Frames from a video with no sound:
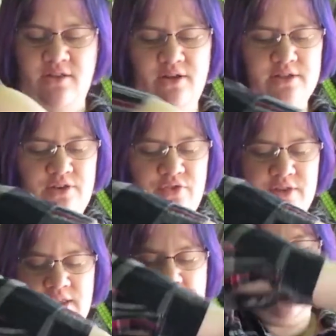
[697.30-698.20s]
little
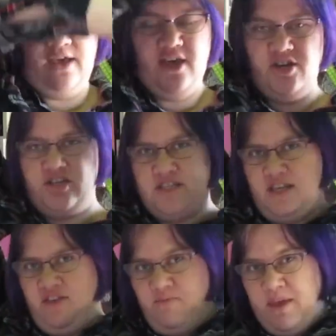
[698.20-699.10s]
differently just to
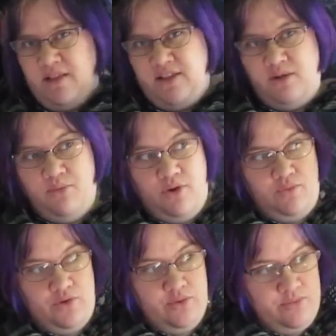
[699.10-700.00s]
give me a little more
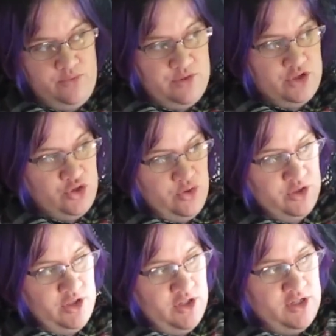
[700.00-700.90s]
room through the
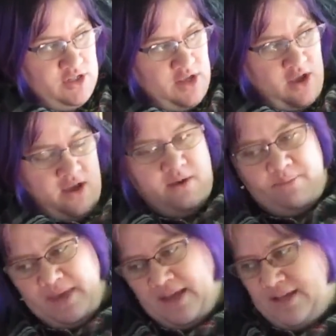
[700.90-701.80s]
shoulders
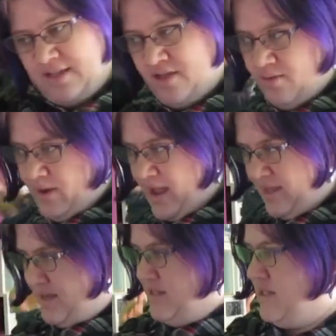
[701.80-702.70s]
because of the
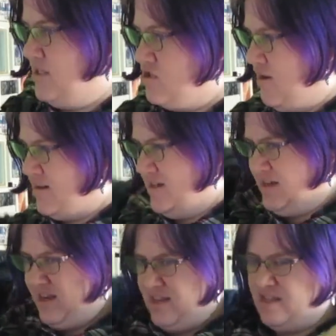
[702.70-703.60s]
way that it's
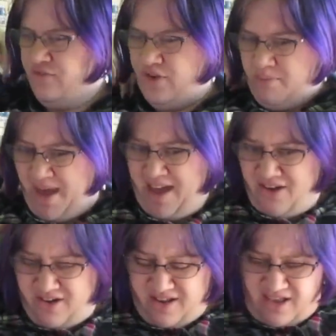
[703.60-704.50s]
constructed. It is a free
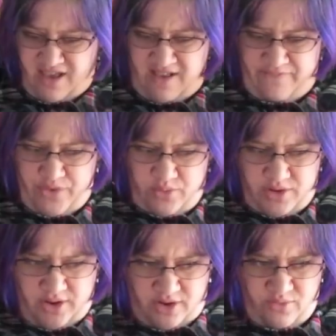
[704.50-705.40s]
pattern. If you
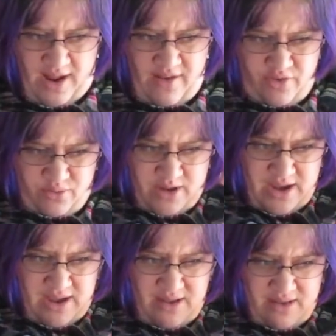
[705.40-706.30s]
look on
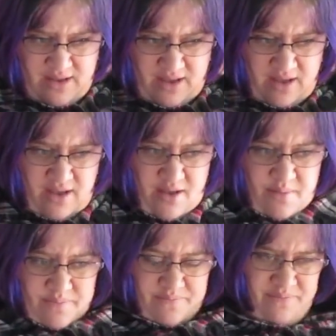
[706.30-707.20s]
Ravelry,
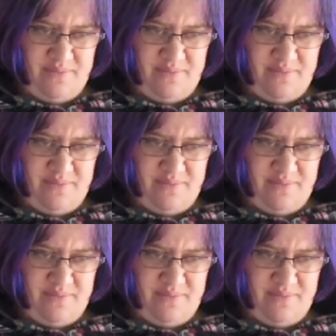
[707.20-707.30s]
um,